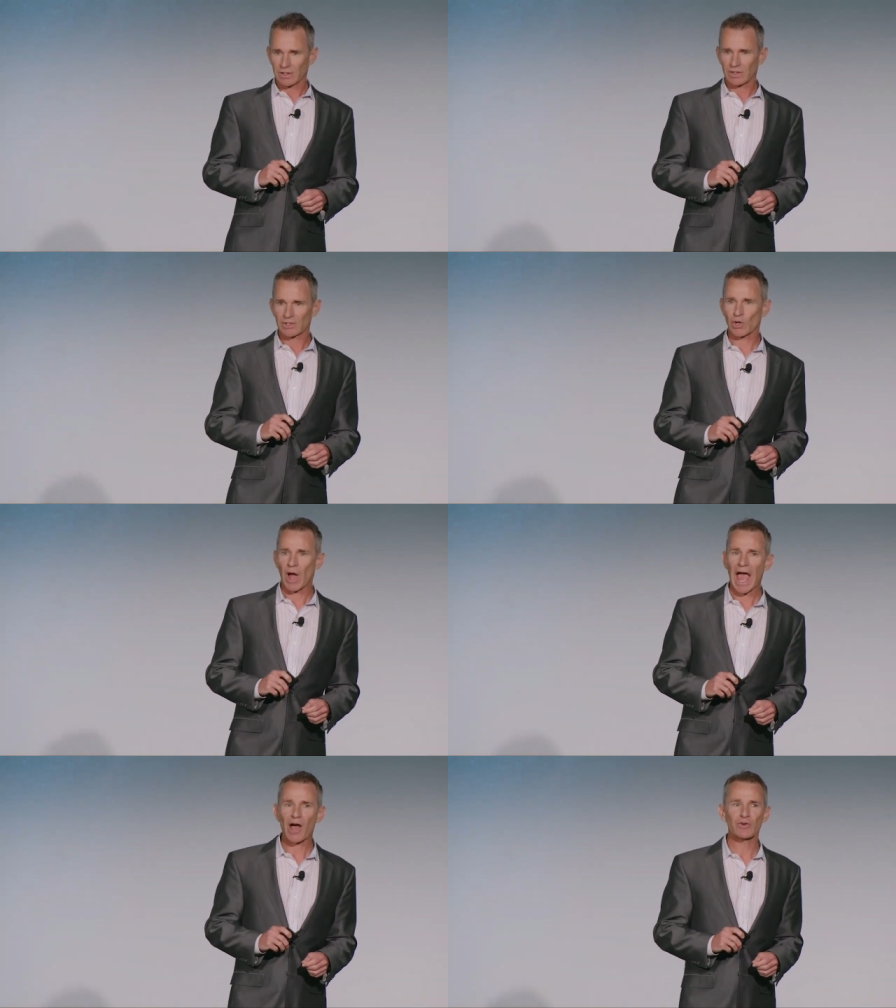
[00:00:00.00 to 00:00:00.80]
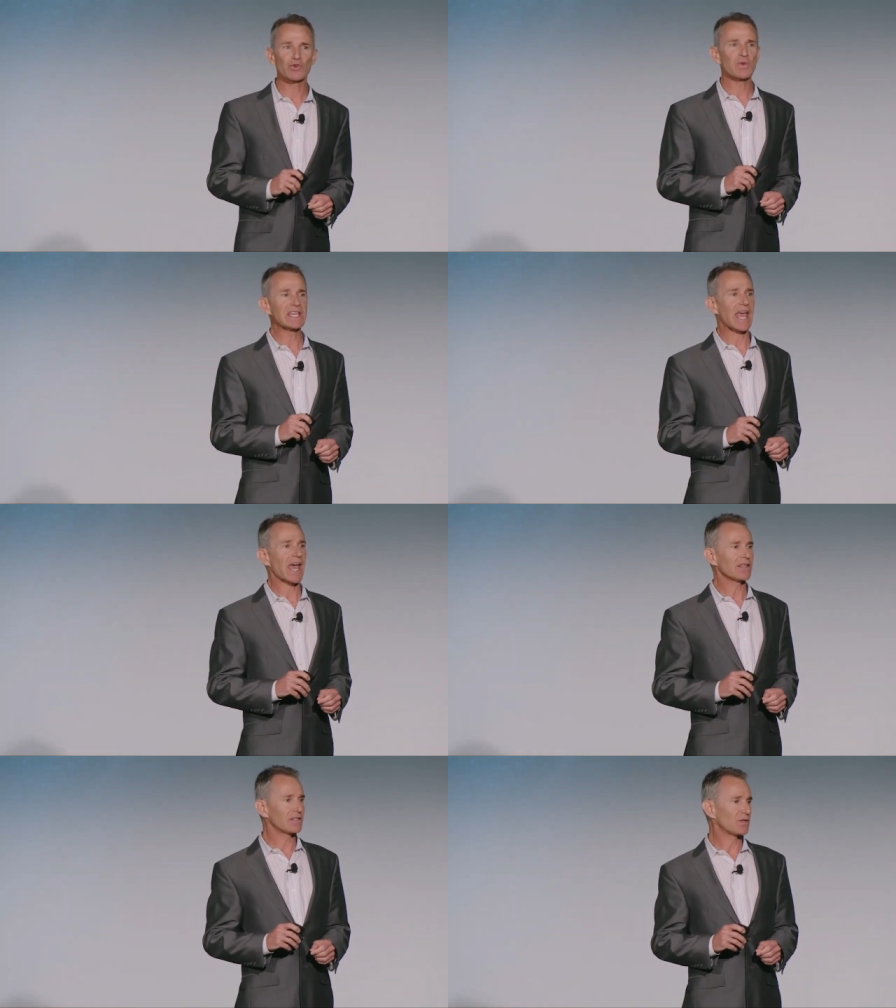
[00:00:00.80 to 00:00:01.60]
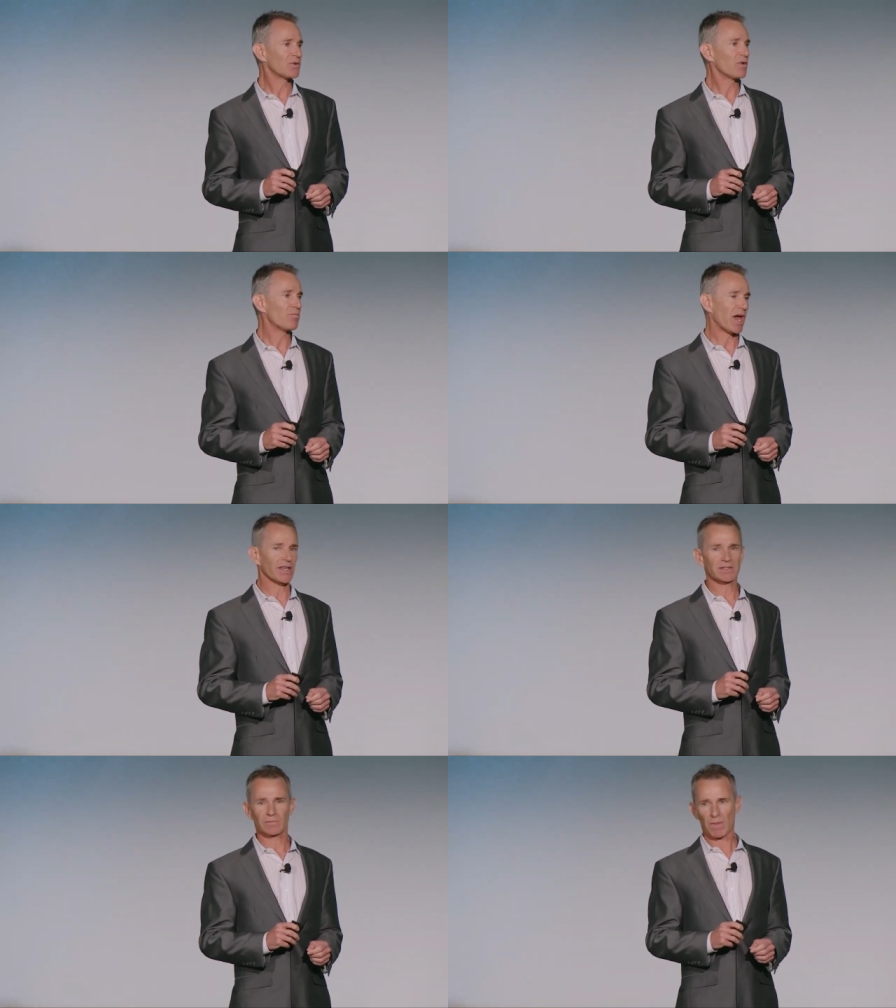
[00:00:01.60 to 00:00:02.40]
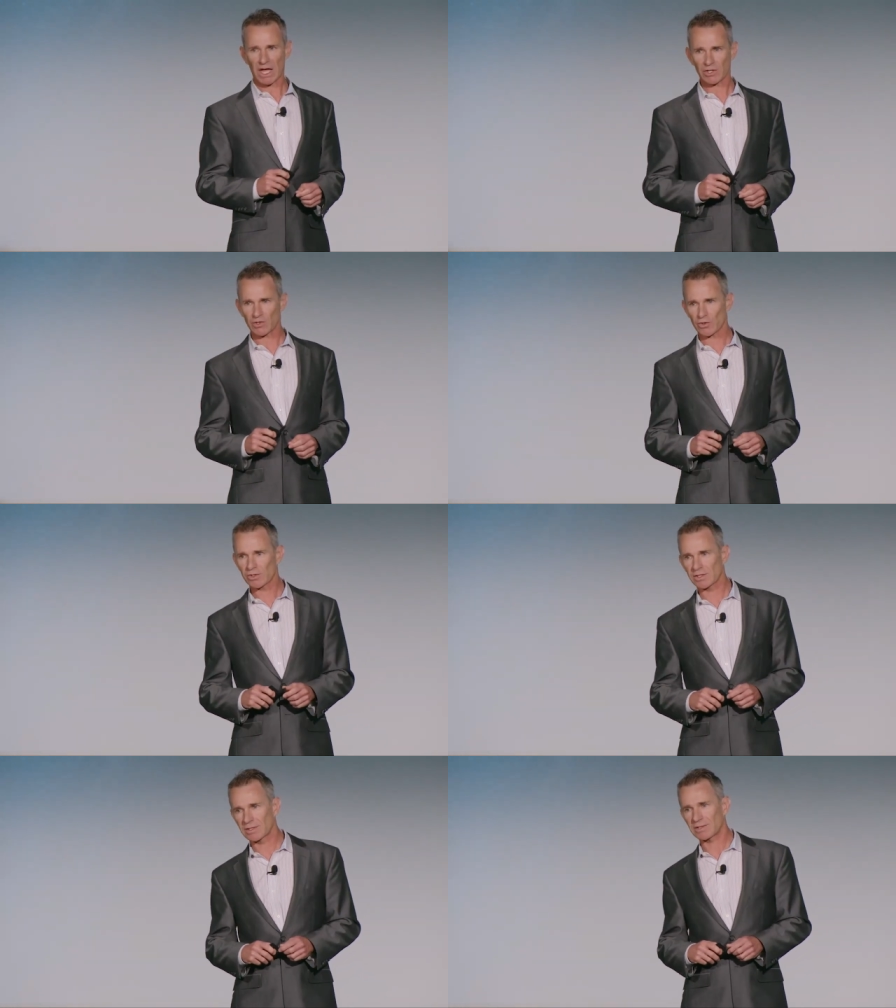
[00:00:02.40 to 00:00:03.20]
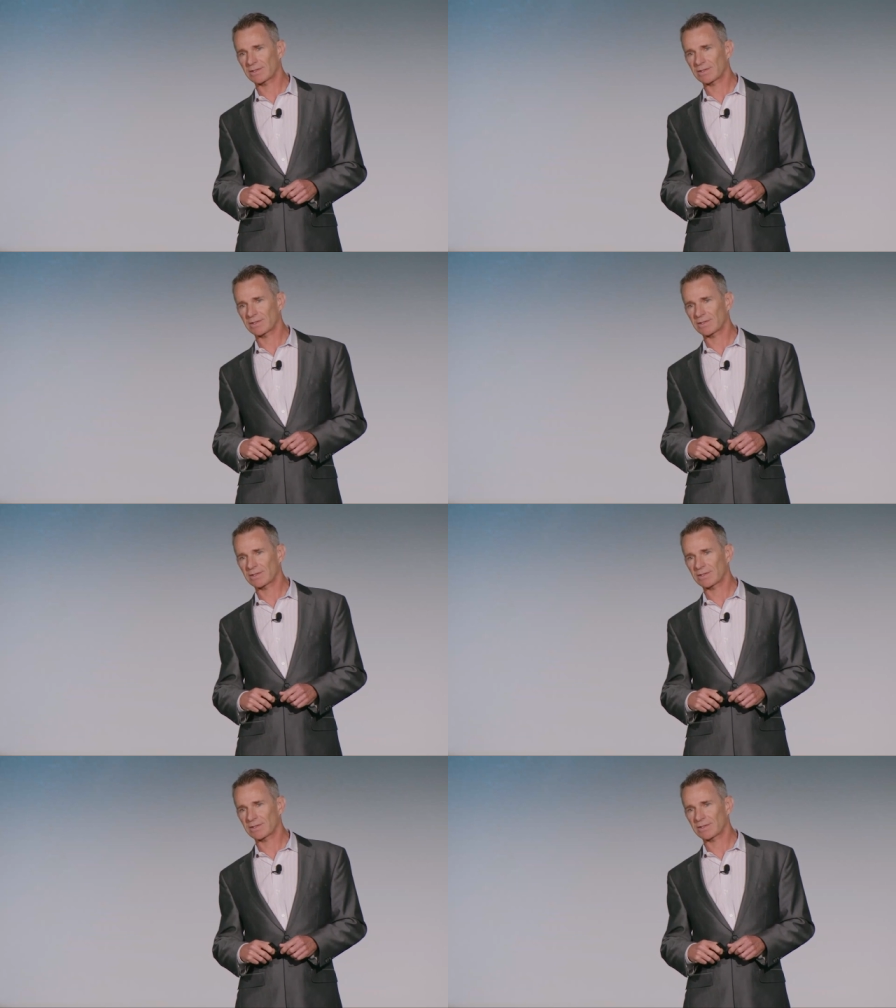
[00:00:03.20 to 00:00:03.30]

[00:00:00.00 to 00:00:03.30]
So how do we get to the best managers?